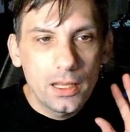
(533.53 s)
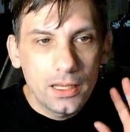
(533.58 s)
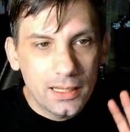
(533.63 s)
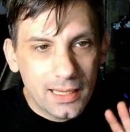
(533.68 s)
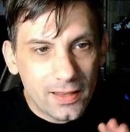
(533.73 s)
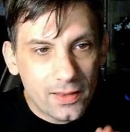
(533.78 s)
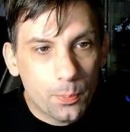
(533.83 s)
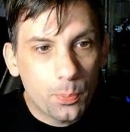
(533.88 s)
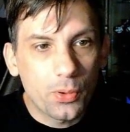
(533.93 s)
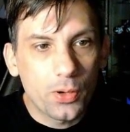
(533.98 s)

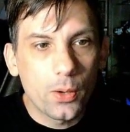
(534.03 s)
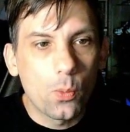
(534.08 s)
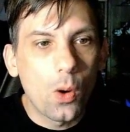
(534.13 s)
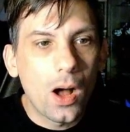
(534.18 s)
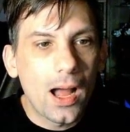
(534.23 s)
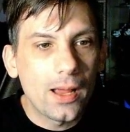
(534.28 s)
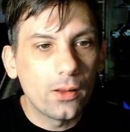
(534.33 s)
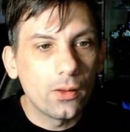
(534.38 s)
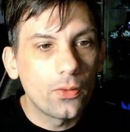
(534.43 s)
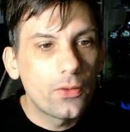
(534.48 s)
Gets pretty
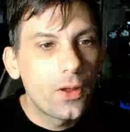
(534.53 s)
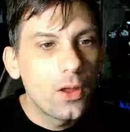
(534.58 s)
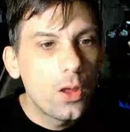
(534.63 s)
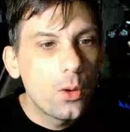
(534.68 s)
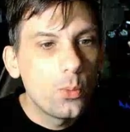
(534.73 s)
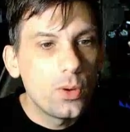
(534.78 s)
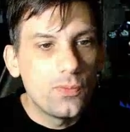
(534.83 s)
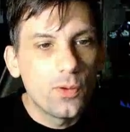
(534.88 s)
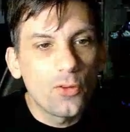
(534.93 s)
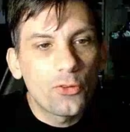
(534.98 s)
wild.
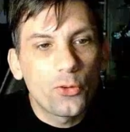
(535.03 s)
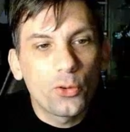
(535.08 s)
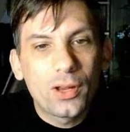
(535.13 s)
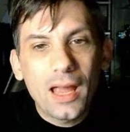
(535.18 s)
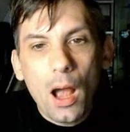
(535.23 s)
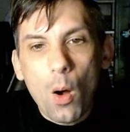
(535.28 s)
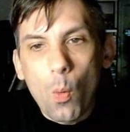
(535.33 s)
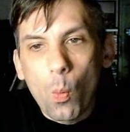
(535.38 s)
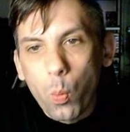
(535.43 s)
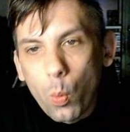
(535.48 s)
We've also
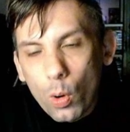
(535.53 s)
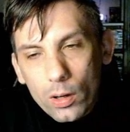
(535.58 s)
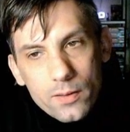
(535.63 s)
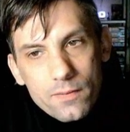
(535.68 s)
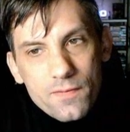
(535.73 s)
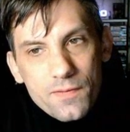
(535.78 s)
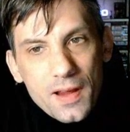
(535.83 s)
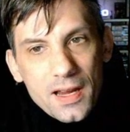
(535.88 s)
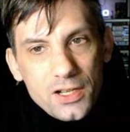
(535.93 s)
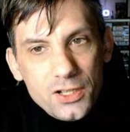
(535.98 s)
got 1
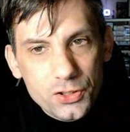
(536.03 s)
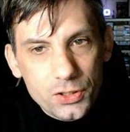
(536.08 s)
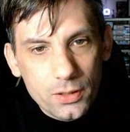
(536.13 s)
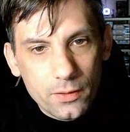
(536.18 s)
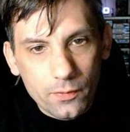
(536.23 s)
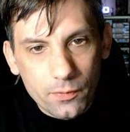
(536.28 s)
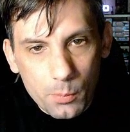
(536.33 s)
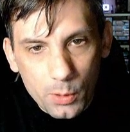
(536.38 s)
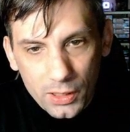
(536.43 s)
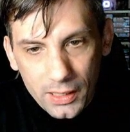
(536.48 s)
Invasion of
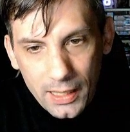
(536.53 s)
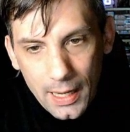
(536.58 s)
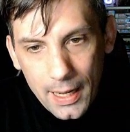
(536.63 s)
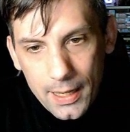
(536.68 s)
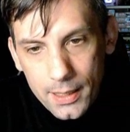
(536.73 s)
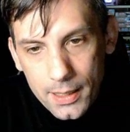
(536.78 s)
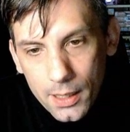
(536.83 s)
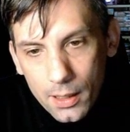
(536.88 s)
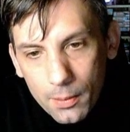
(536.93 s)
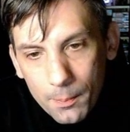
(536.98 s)

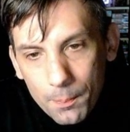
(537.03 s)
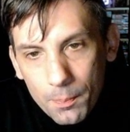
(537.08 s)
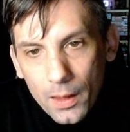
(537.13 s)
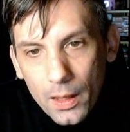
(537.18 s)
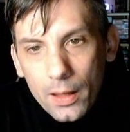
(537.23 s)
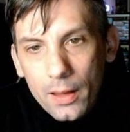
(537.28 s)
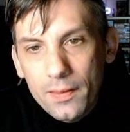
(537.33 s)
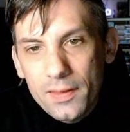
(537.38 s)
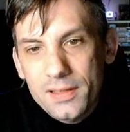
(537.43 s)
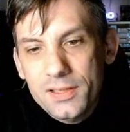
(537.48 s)
Mercadia.
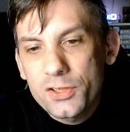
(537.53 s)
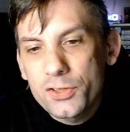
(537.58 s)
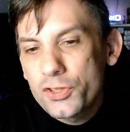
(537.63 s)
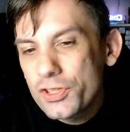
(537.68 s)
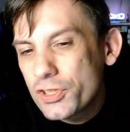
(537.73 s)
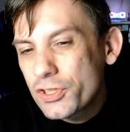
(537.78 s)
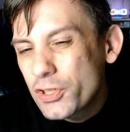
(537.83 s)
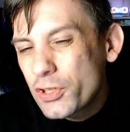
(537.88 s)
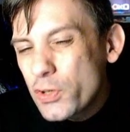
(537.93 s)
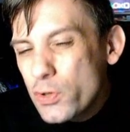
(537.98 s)
This is
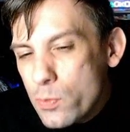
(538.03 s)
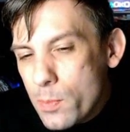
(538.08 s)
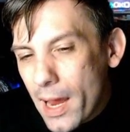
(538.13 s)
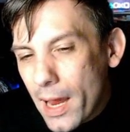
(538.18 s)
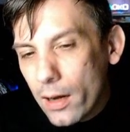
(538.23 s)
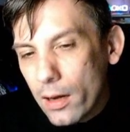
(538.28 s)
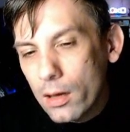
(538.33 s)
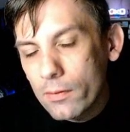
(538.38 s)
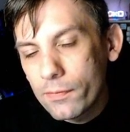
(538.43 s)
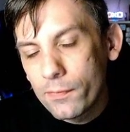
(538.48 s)
just 2
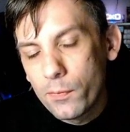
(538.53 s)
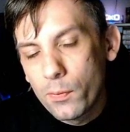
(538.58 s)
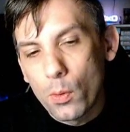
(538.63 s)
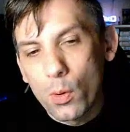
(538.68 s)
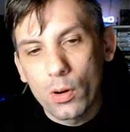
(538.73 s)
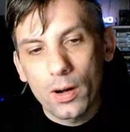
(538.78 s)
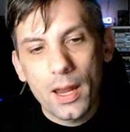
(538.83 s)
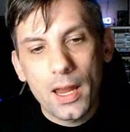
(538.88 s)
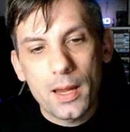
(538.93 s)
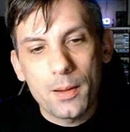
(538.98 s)
mana
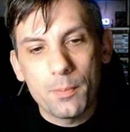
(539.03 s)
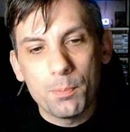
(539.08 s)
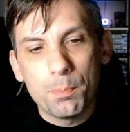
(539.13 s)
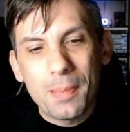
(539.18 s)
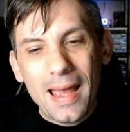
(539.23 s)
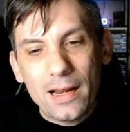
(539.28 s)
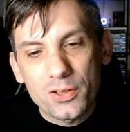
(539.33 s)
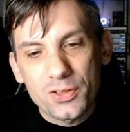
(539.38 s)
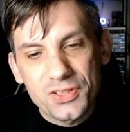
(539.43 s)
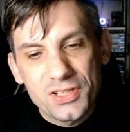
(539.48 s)
for a
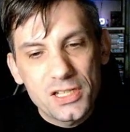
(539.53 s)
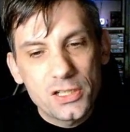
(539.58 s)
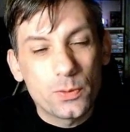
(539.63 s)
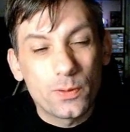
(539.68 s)
battle siege with